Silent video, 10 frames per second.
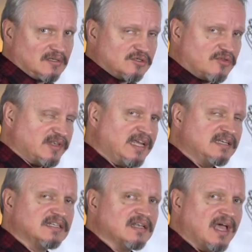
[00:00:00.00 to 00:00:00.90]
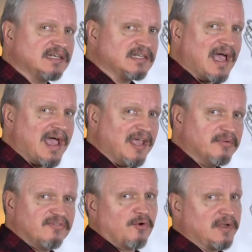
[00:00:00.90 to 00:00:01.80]
so that he did not die
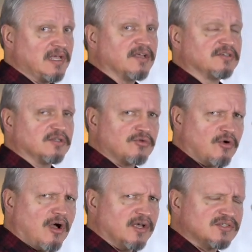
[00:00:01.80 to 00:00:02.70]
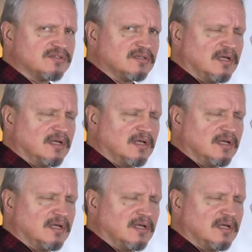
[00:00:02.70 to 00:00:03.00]
before he got to the cross.